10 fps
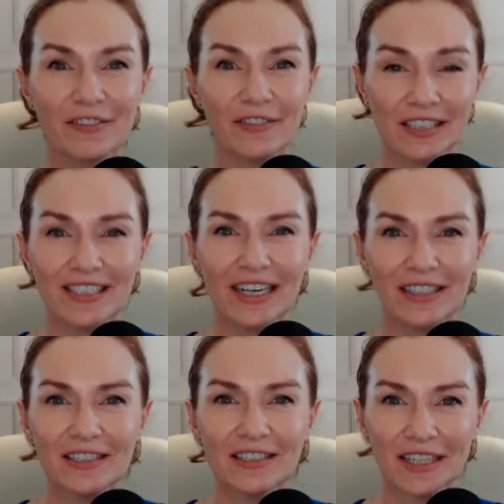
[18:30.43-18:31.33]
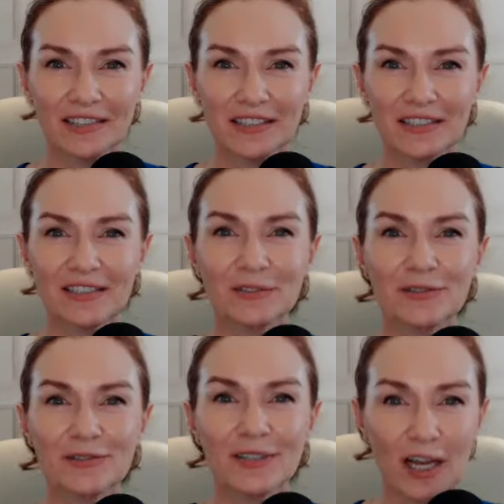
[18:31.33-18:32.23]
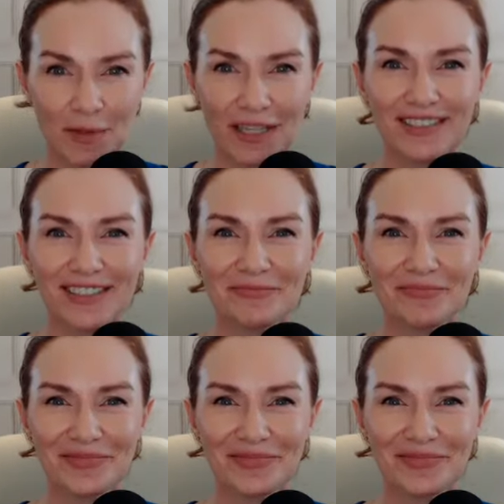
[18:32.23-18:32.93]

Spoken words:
This is Ann DeSantis. God bless.